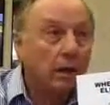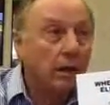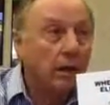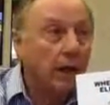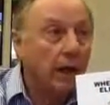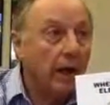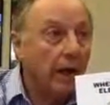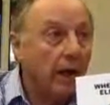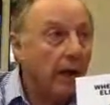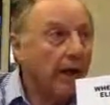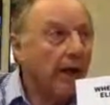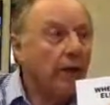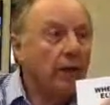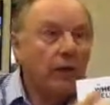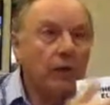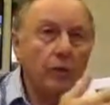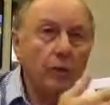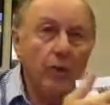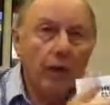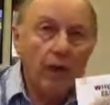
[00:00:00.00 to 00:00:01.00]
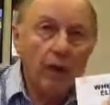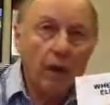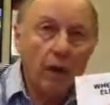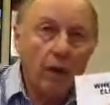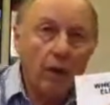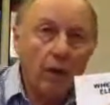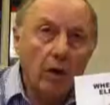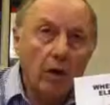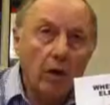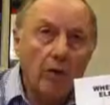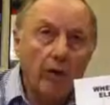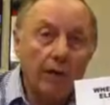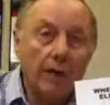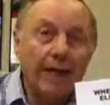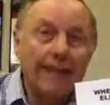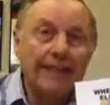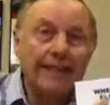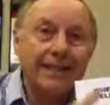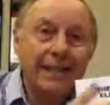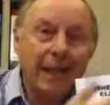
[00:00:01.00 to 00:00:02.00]
And they're doing it all over.
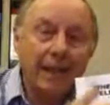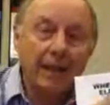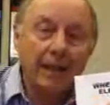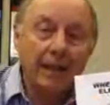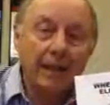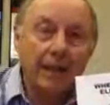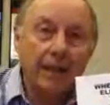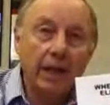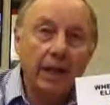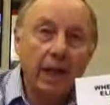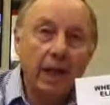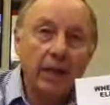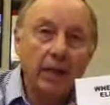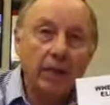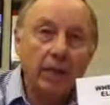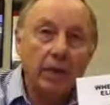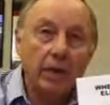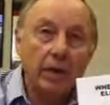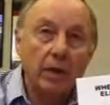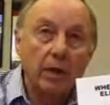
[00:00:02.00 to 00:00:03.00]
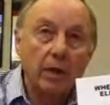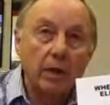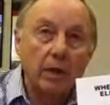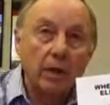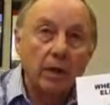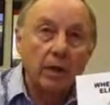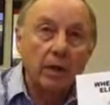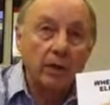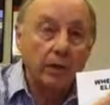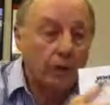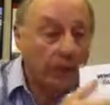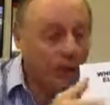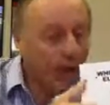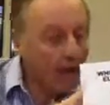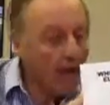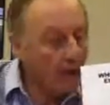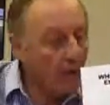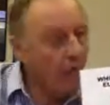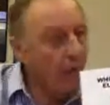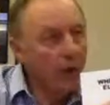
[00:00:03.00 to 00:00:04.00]
It's not the same. You
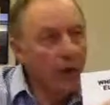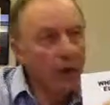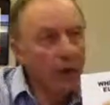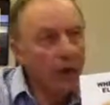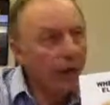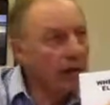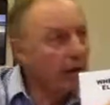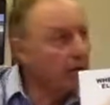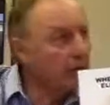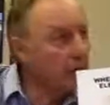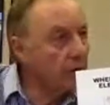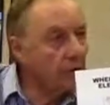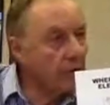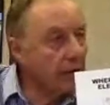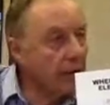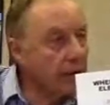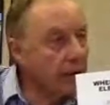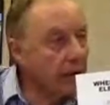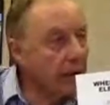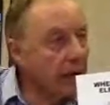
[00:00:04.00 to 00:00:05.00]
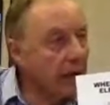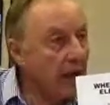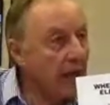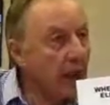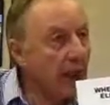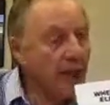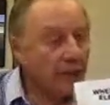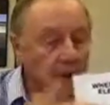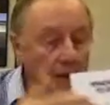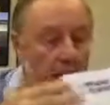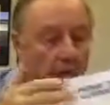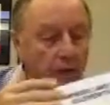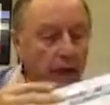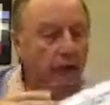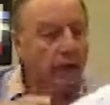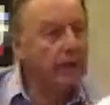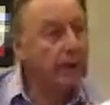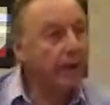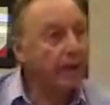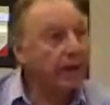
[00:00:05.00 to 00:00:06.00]
can't run these schools the same. And
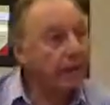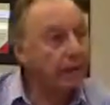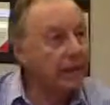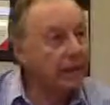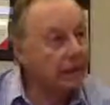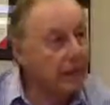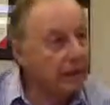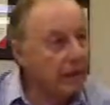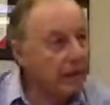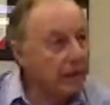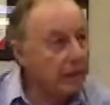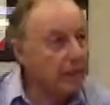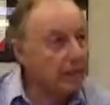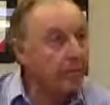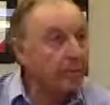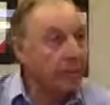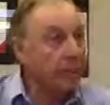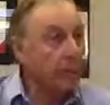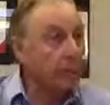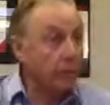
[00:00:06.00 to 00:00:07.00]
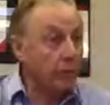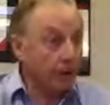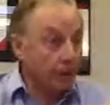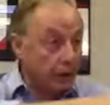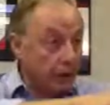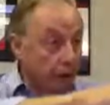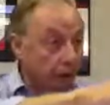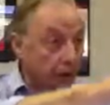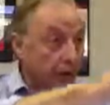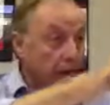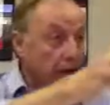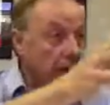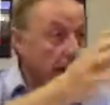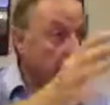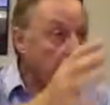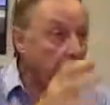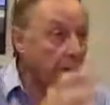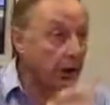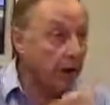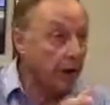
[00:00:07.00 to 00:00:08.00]
so, but the system, because what Joe
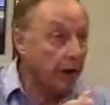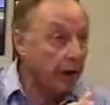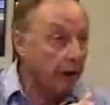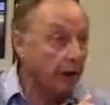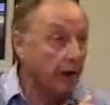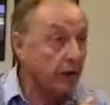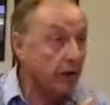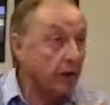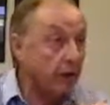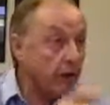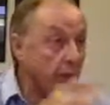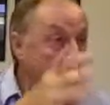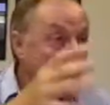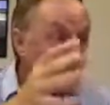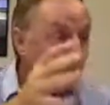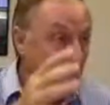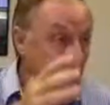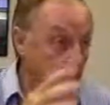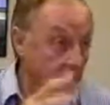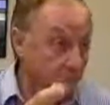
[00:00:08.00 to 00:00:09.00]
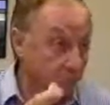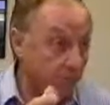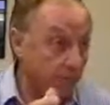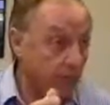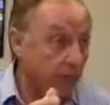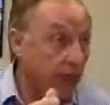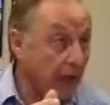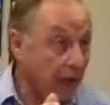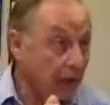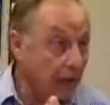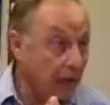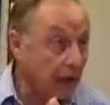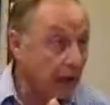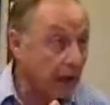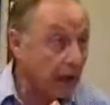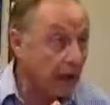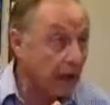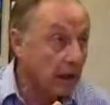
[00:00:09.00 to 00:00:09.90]
inherited is so big,